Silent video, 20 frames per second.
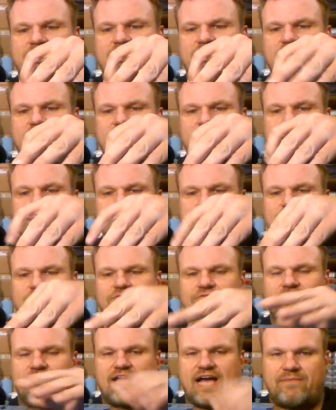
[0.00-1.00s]
be your
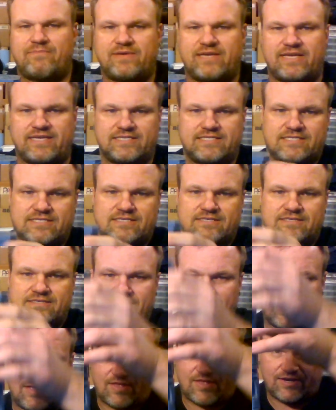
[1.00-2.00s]
flat piece.
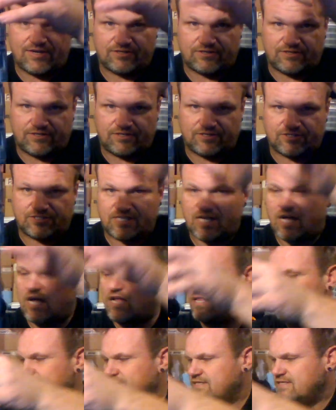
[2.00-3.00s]
And then you're
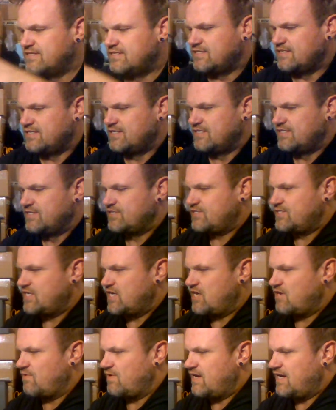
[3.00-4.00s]
solid.
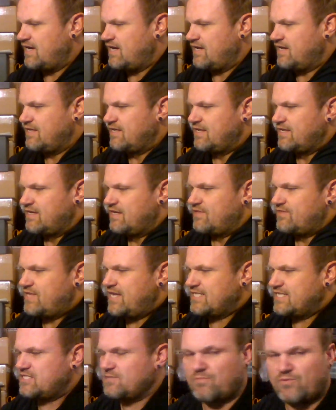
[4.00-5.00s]
So
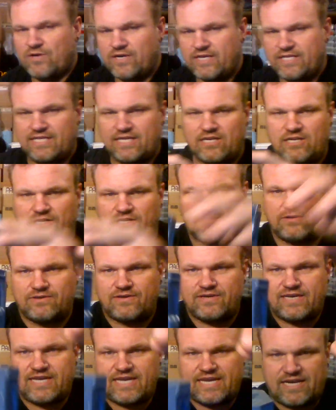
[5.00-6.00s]
that's a pretty little
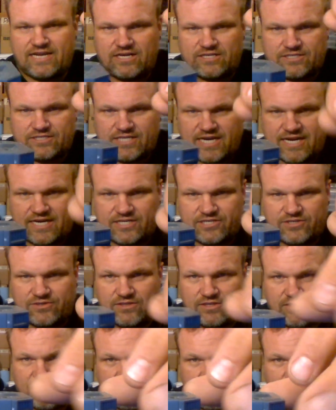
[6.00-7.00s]
neat. I'll kind of do a
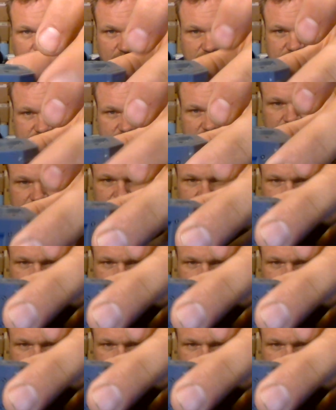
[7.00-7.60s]
little close up